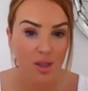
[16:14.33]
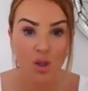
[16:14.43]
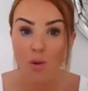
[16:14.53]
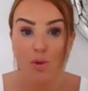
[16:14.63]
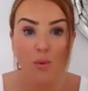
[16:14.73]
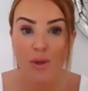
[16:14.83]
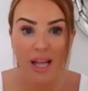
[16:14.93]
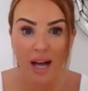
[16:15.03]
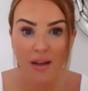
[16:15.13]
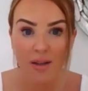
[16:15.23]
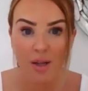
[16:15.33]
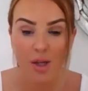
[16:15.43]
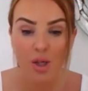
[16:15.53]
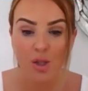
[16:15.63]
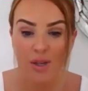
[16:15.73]
Stop doing that.
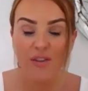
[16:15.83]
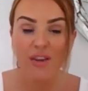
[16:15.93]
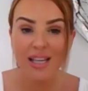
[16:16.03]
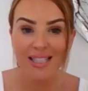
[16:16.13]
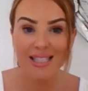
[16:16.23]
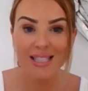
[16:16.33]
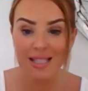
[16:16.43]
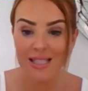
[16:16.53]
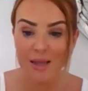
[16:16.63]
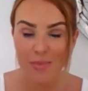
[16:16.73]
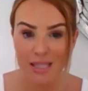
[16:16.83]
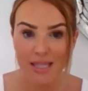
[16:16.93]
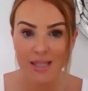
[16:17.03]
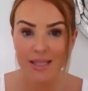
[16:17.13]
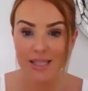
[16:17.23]
Stop giving consistency and
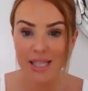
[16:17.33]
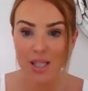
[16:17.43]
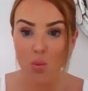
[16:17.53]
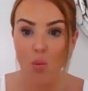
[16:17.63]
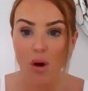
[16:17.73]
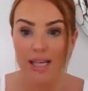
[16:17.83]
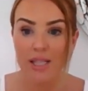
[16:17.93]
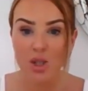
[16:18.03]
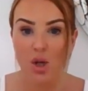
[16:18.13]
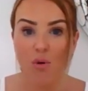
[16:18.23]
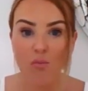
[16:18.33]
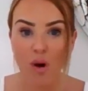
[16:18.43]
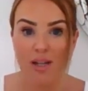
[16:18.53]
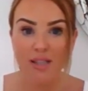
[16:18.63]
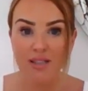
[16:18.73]
persistency to what is not
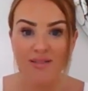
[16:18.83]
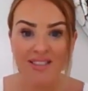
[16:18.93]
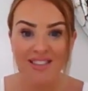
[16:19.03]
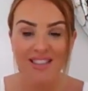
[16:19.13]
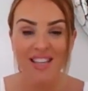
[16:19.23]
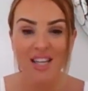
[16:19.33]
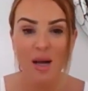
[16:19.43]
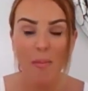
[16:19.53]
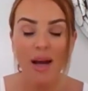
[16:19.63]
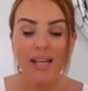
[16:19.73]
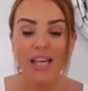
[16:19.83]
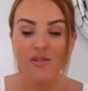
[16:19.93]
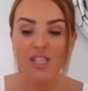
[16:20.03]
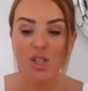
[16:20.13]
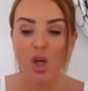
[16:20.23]
right. My
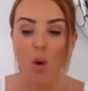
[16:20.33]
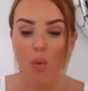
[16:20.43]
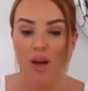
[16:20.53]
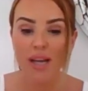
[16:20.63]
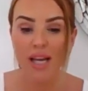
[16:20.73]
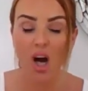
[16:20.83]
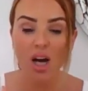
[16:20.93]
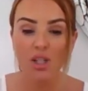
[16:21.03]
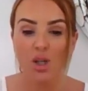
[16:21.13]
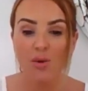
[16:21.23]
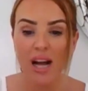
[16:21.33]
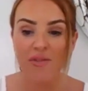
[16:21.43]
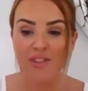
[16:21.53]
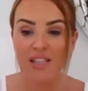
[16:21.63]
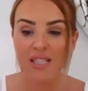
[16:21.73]
gift is not working. I don't
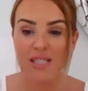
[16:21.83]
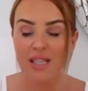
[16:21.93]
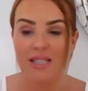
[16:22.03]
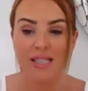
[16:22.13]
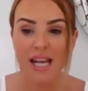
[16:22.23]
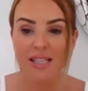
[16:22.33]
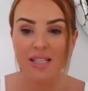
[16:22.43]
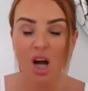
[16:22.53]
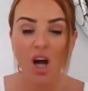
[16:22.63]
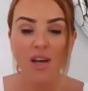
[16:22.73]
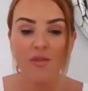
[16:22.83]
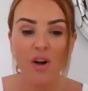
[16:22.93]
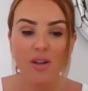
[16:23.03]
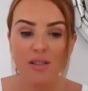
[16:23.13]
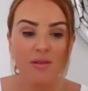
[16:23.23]
have this sense. I've
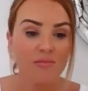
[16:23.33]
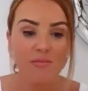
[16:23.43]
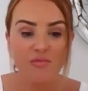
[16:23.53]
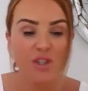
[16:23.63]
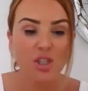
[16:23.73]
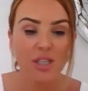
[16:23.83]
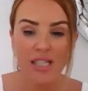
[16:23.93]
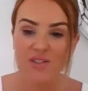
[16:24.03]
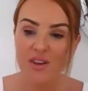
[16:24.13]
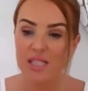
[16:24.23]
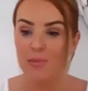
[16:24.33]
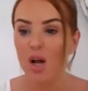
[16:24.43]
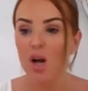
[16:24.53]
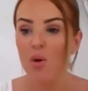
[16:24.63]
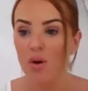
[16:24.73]
got vision activated,
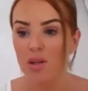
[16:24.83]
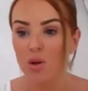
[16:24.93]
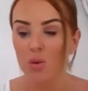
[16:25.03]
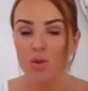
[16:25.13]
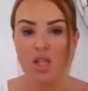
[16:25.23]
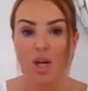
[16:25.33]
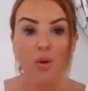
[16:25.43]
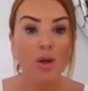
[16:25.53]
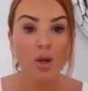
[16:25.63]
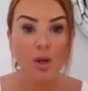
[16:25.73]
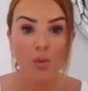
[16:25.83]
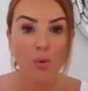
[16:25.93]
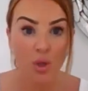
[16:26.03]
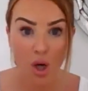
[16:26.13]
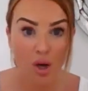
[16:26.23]
but I want audio.
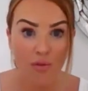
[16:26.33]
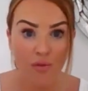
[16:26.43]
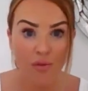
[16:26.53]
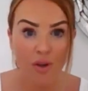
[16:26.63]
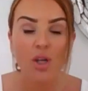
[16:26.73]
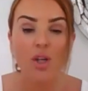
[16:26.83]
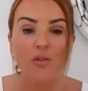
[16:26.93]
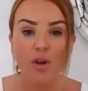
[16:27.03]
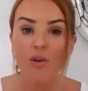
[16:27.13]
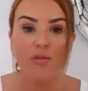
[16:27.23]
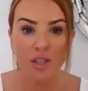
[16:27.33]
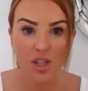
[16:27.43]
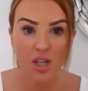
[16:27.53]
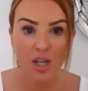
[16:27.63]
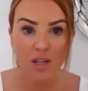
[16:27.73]
Well, tough. You've got
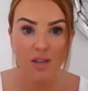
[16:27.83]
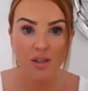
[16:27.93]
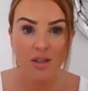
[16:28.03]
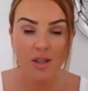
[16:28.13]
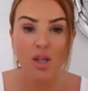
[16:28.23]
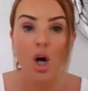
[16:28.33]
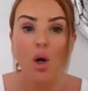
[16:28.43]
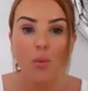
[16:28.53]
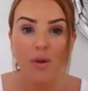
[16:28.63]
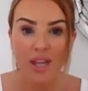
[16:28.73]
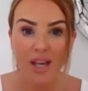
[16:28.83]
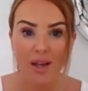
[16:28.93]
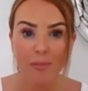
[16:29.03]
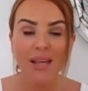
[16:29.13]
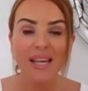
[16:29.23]
vision. Go with
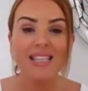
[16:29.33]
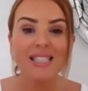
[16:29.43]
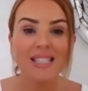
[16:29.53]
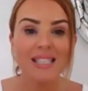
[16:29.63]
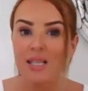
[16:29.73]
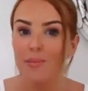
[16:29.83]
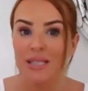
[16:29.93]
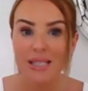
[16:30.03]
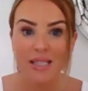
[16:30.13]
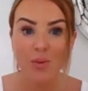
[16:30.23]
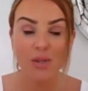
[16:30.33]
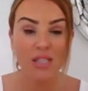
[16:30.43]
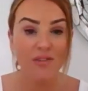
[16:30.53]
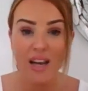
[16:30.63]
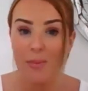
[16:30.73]
it. Be consistent and persistent
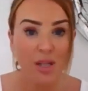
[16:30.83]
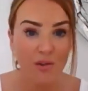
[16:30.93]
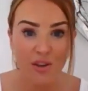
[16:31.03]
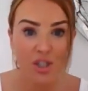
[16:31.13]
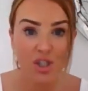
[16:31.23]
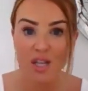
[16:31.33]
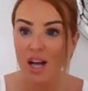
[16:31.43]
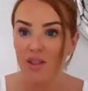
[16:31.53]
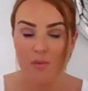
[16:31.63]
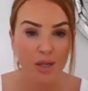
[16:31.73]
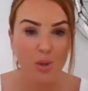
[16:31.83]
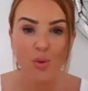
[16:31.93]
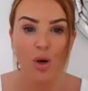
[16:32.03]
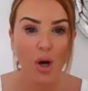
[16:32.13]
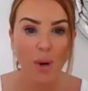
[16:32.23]
with developing your vision, and the rest
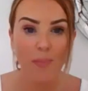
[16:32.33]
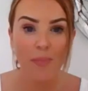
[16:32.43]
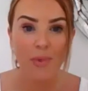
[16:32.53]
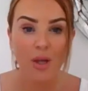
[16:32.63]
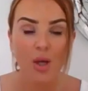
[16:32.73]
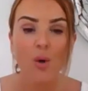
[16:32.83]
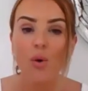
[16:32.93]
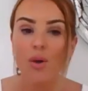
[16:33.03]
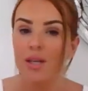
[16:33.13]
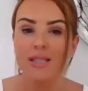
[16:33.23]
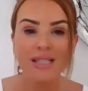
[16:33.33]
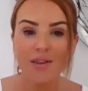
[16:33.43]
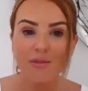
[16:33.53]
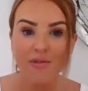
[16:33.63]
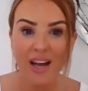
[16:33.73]
will come. Or you can
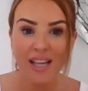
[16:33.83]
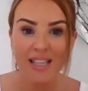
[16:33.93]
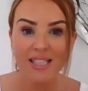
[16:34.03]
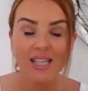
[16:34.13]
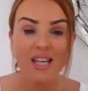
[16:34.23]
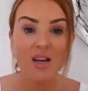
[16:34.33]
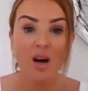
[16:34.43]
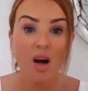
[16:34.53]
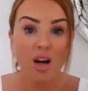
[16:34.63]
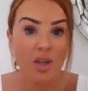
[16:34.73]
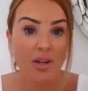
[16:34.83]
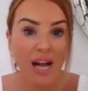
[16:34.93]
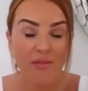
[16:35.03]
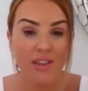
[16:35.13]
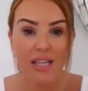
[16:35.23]
sit and face, I don't
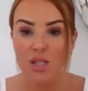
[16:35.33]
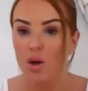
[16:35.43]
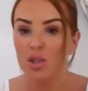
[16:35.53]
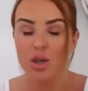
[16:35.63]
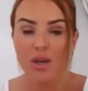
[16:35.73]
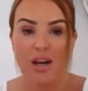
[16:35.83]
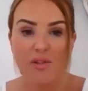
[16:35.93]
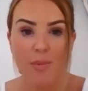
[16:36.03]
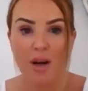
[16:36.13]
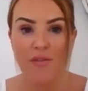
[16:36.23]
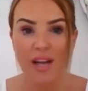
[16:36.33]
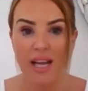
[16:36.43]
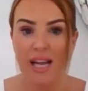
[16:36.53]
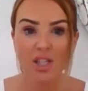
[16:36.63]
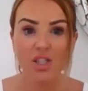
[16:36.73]
have this. I don't have the perfect
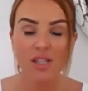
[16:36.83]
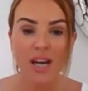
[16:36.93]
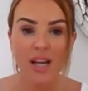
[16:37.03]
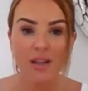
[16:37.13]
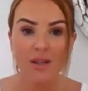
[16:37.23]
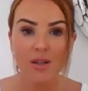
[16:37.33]
connection yet.